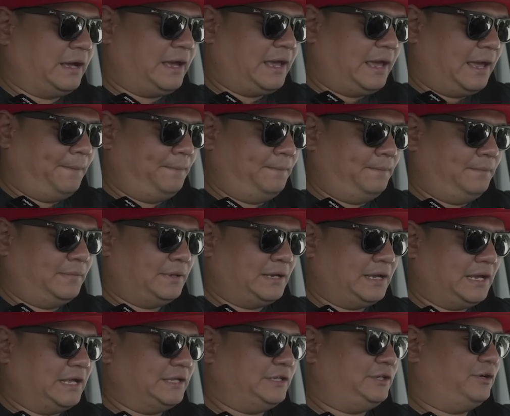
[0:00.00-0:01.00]
M
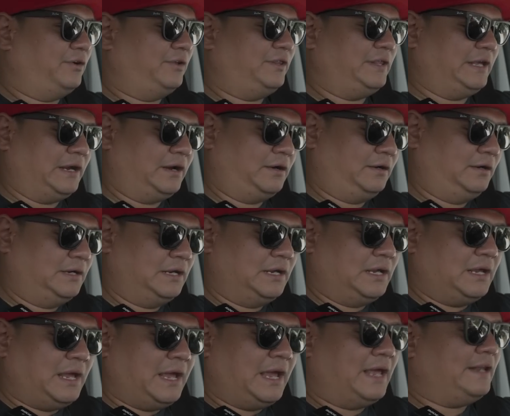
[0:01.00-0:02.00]
and you're there.
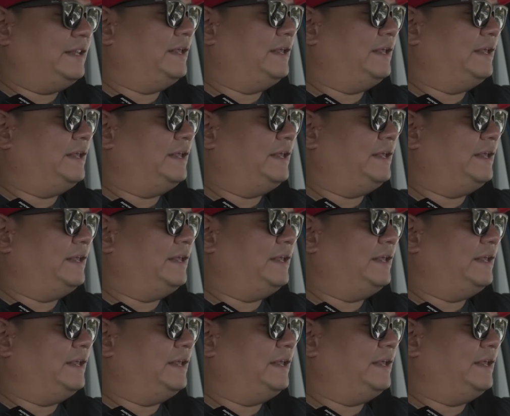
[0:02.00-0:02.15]
And